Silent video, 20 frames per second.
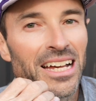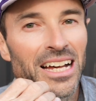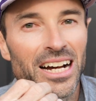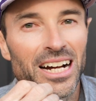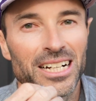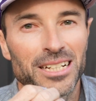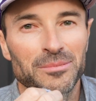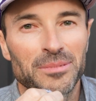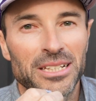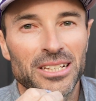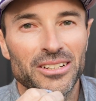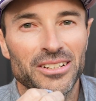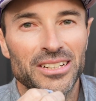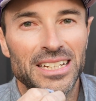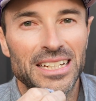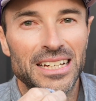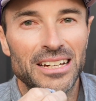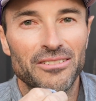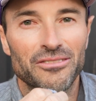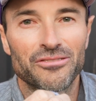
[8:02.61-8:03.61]
I'm going to be
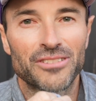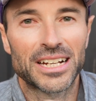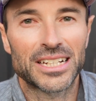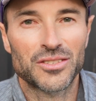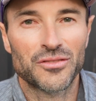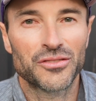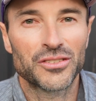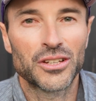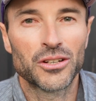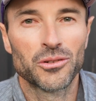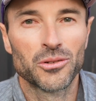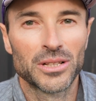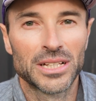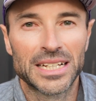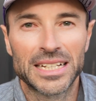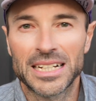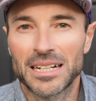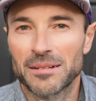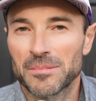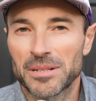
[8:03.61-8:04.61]
looking at race
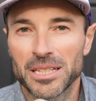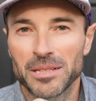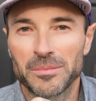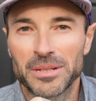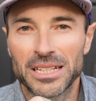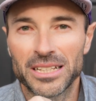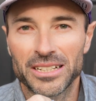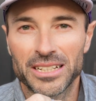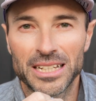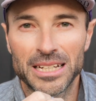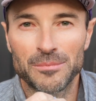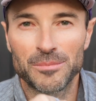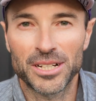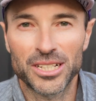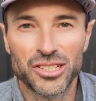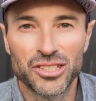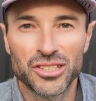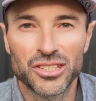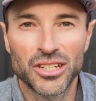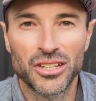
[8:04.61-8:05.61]
fueling. I'm going to be looking at my
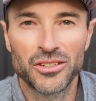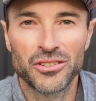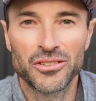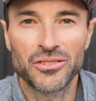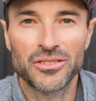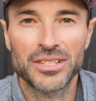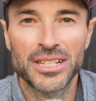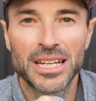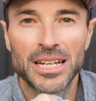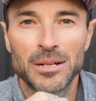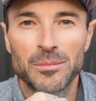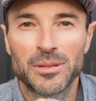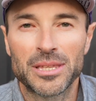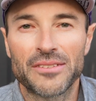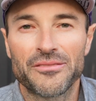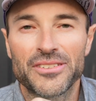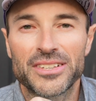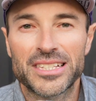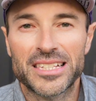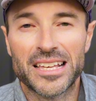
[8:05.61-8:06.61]
shoes. But
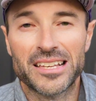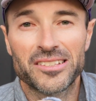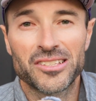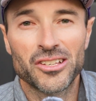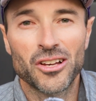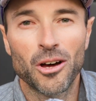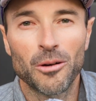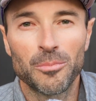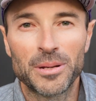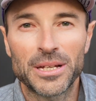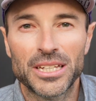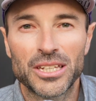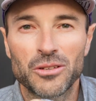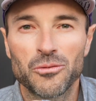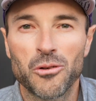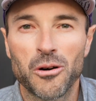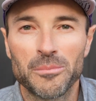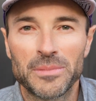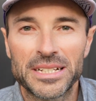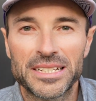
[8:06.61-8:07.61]
if there's a topic you
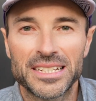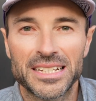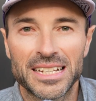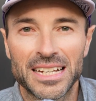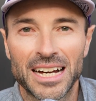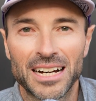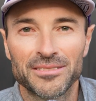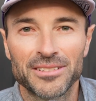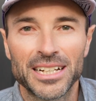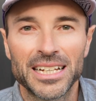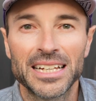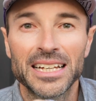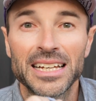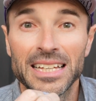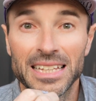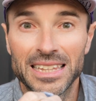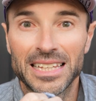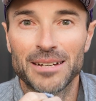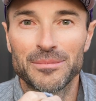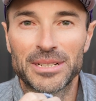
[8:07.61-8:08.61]
want me to cover,
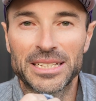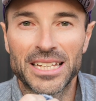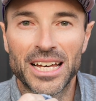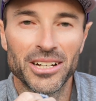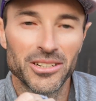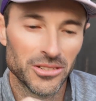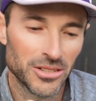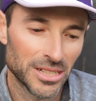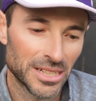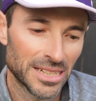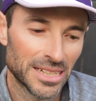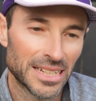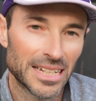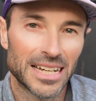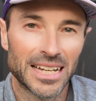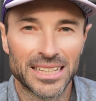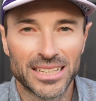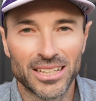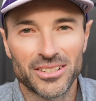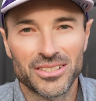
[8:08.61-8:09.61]
let me know
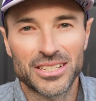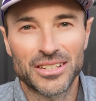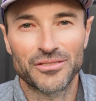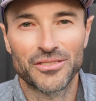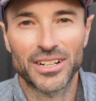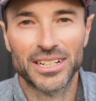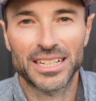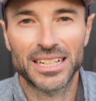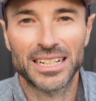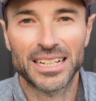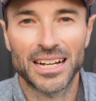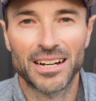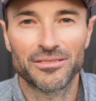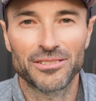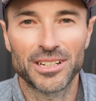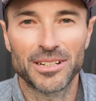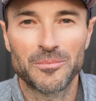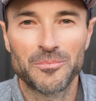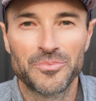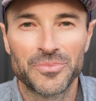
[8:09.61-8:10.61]
and I'll see if I can
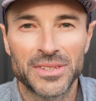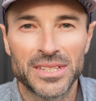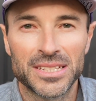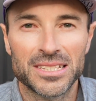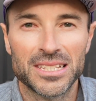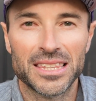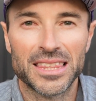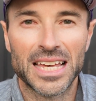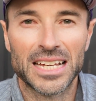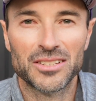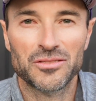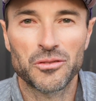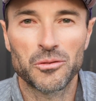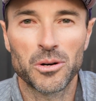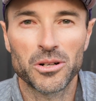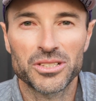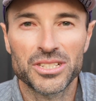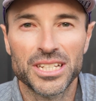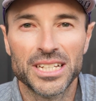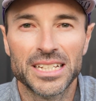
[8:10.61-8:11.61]
cover it. So thanks for
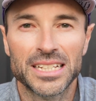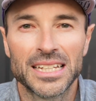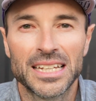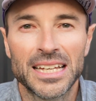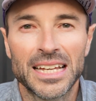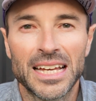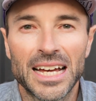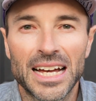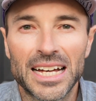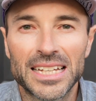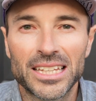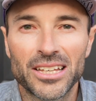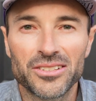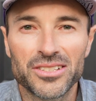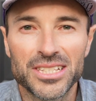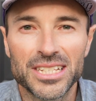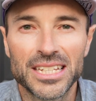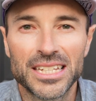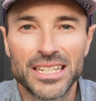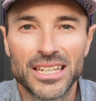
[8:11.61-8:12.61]
watching, and I'll
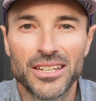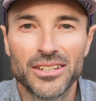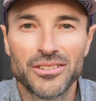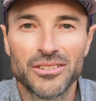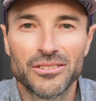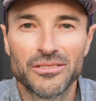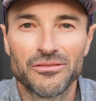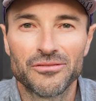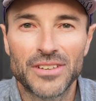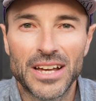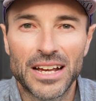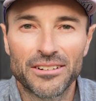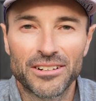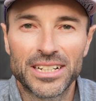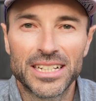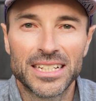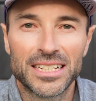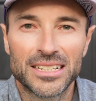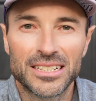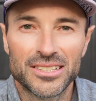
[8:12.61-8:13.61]
see you
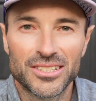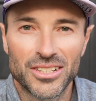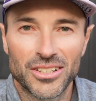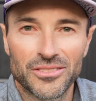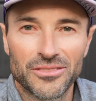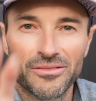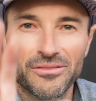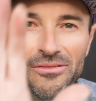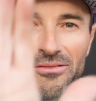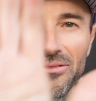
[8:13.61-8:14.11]
very soon.